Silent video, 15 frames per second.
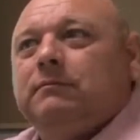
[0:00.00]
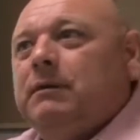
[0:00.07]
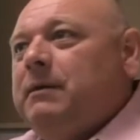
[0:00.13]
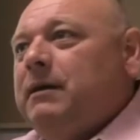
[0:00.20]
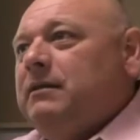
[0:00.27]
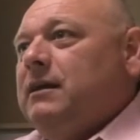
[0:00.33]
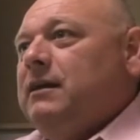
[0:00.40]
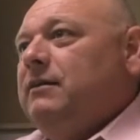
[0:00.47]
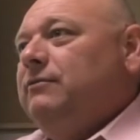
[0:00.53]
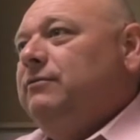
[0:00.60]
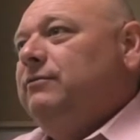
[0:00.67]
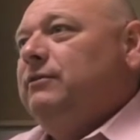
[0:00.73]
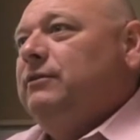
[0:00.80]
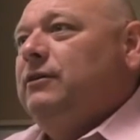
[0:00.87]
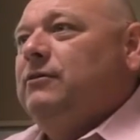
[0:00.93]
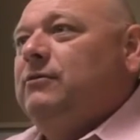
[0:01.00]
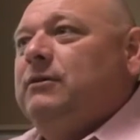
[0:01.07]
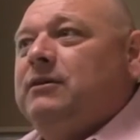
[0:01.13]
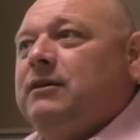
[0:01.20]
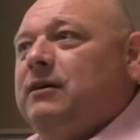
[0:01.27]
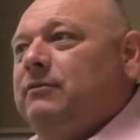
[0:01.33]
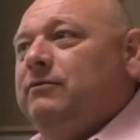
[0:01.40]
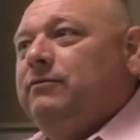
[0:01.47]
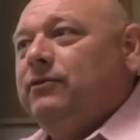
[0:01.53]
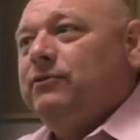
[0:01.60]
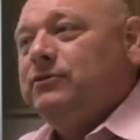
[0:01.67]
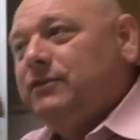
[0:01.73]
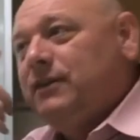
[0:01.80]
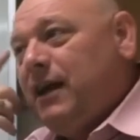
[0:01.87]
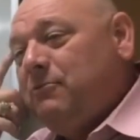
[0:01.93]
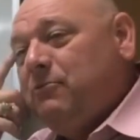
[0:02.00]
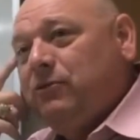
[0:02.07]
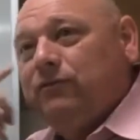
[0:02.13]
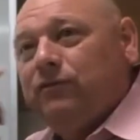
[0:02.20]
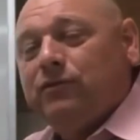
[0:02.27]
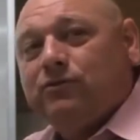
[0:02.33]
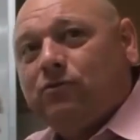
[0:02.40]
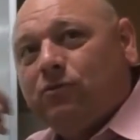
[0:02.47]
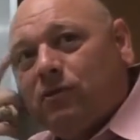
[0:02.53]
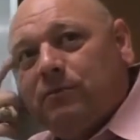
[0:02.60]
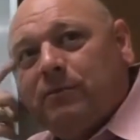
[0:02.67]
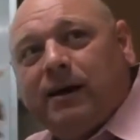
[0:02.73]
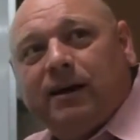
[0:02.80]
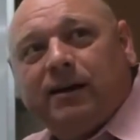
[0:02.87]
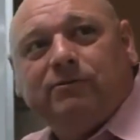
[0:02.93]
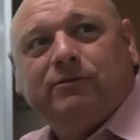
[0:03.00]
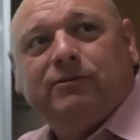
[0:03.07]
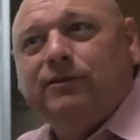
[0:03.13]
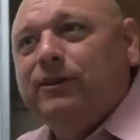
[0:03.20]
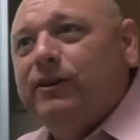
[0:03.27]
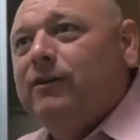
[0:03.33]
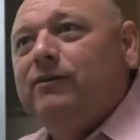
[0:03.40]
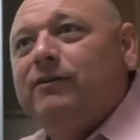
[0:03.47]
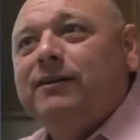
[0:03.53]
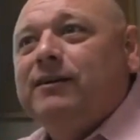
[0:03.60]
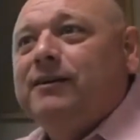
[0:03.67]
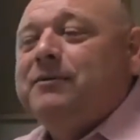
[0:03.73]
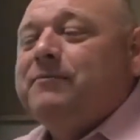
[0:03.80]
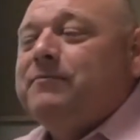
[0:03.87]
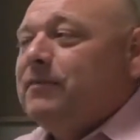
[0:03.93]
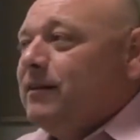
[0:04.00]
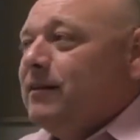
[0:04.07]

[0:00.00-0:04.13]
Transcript: They might think of, you know, okay, first Cowboys first quarterback, you know.